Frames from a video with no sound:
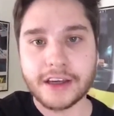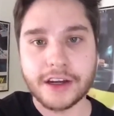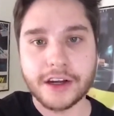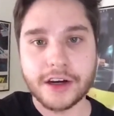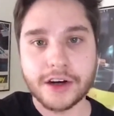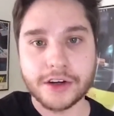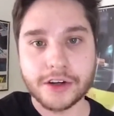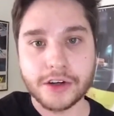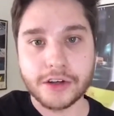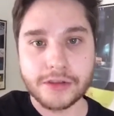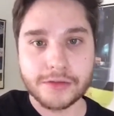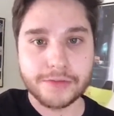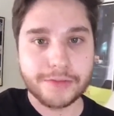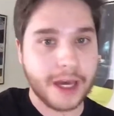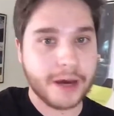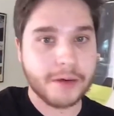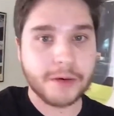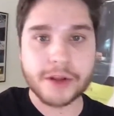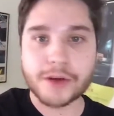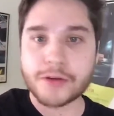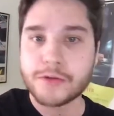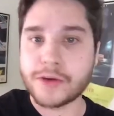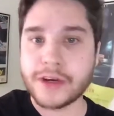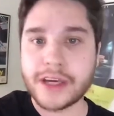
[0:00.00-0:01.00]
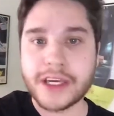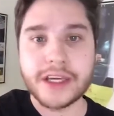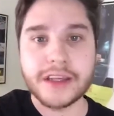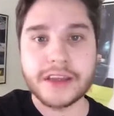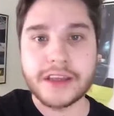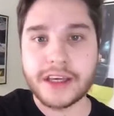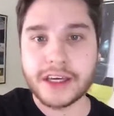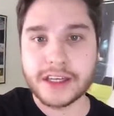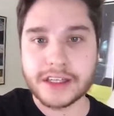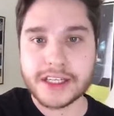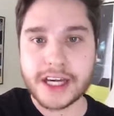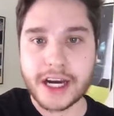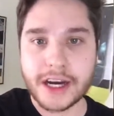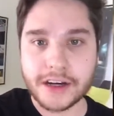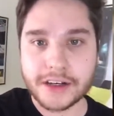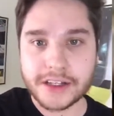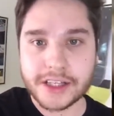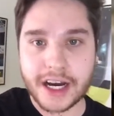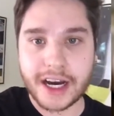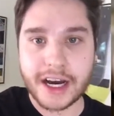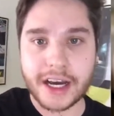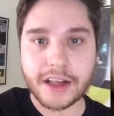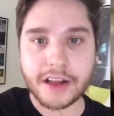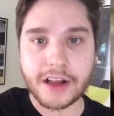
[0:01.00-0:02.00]
You know, you'll be able to read the entire
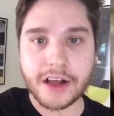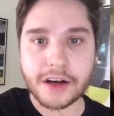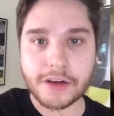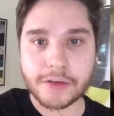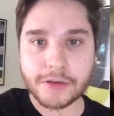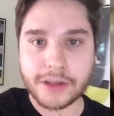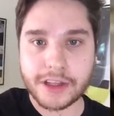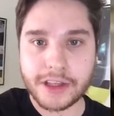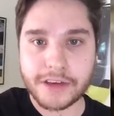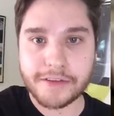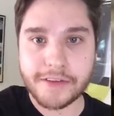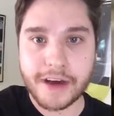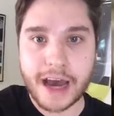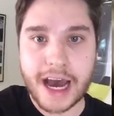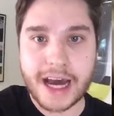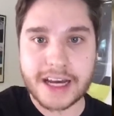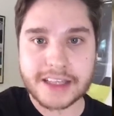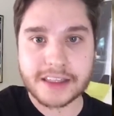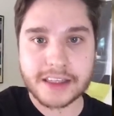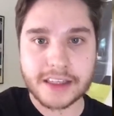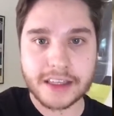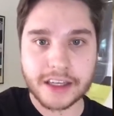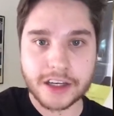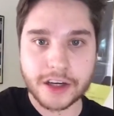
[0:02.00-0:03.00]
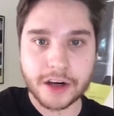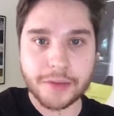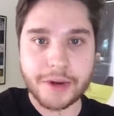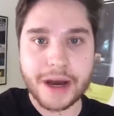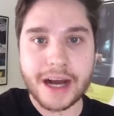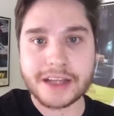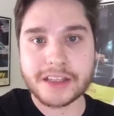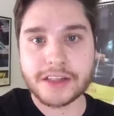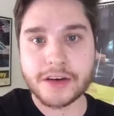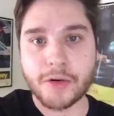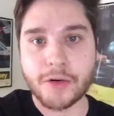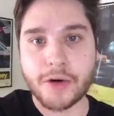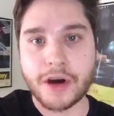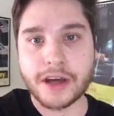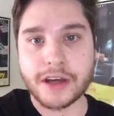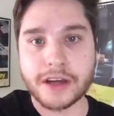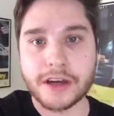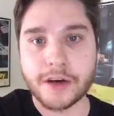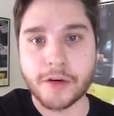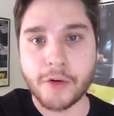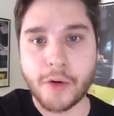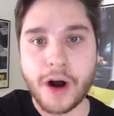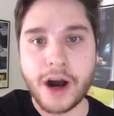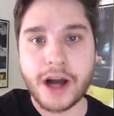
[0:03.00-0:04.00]
dialogue really fast and then go back to
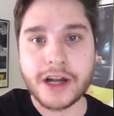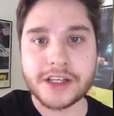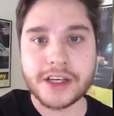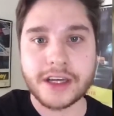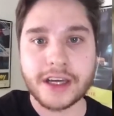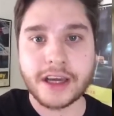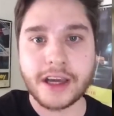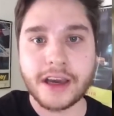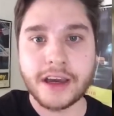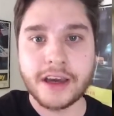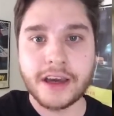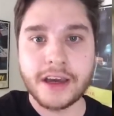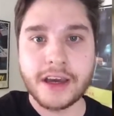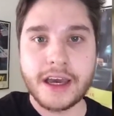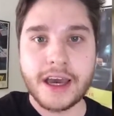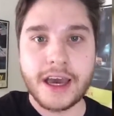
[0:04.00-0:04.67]
what you're watching.